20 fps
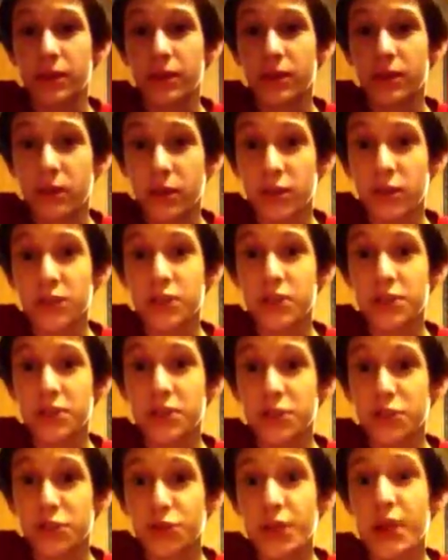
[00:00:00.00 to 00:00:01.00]
Dungeons
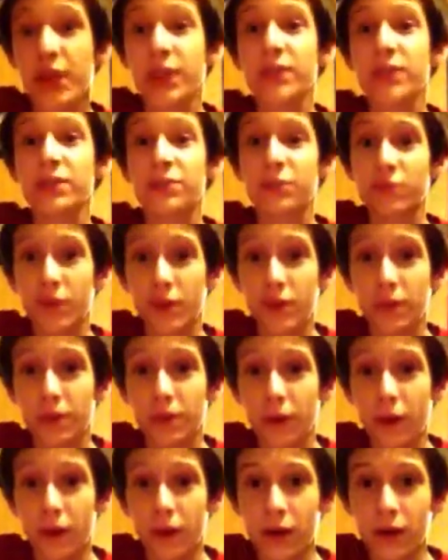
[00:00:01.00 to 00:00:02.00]
and Dragons
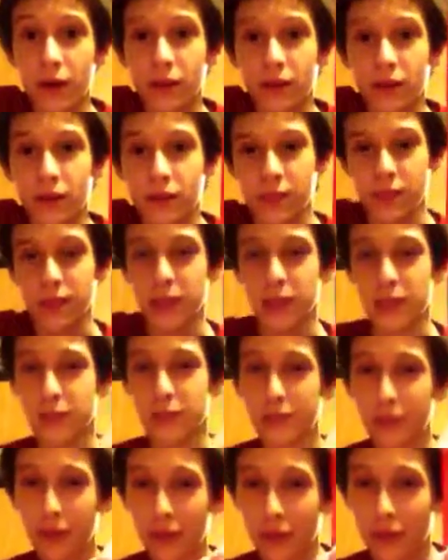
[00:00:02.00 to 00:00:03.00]
Redbox. It's
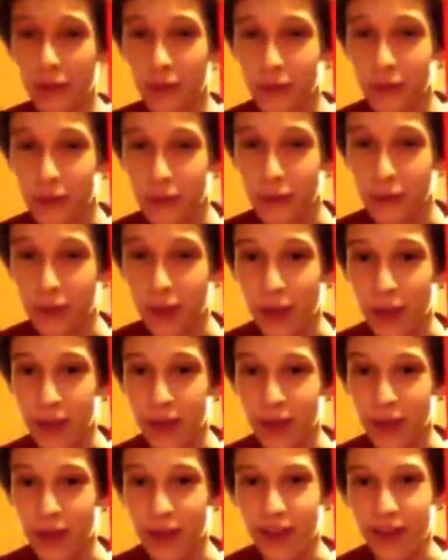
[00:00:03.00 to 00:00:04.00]
spelled right
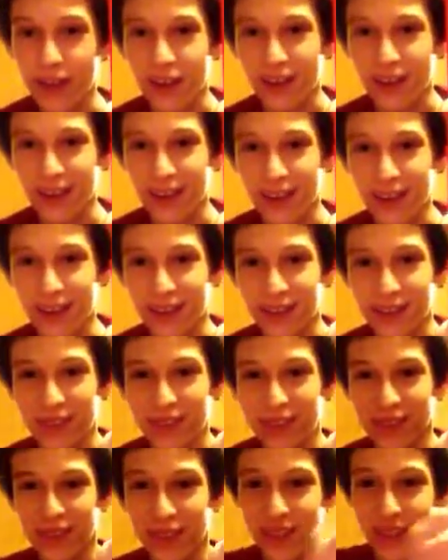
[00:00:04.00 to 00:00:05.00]
there if
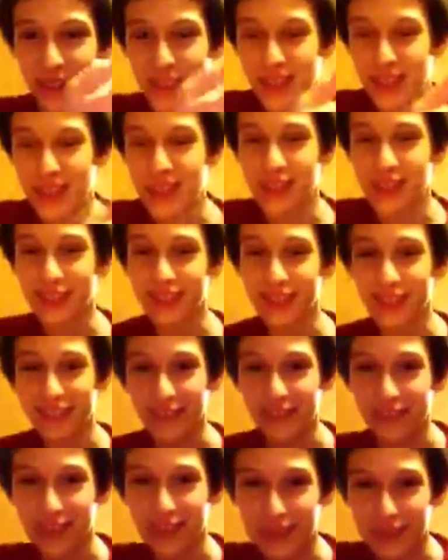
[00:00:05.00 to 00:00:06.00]
you really need to know
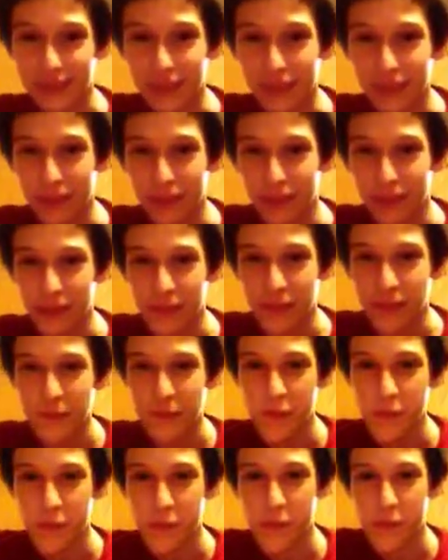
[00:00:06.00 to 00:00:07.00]
how to spell it.
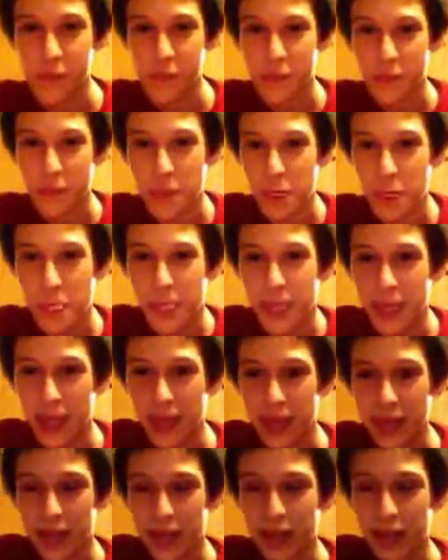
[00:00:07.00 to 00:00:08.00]

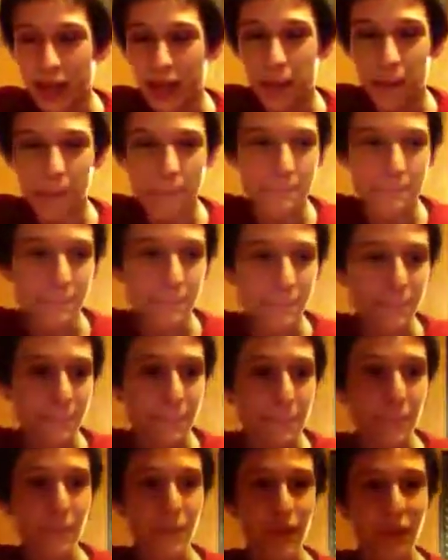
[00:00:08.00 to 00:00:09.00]

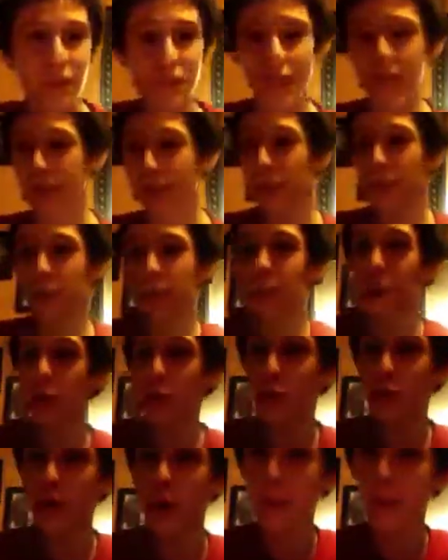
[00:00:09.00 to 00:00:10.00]
And that pretty much
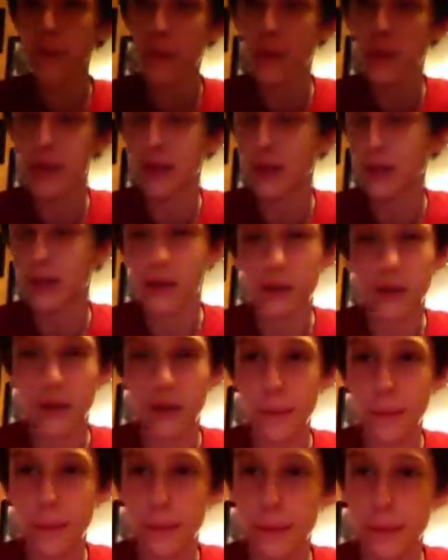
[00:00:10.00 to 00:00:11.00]
wraps
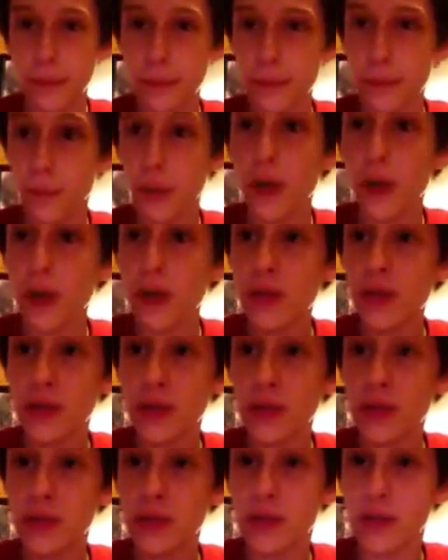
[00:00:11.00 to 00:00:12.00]
up what you
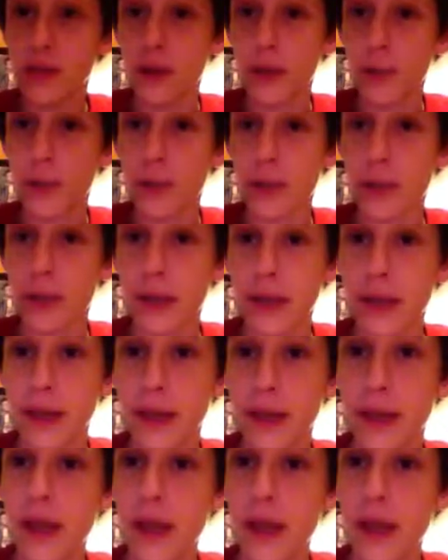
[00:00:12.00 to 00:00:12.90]
need to start playing.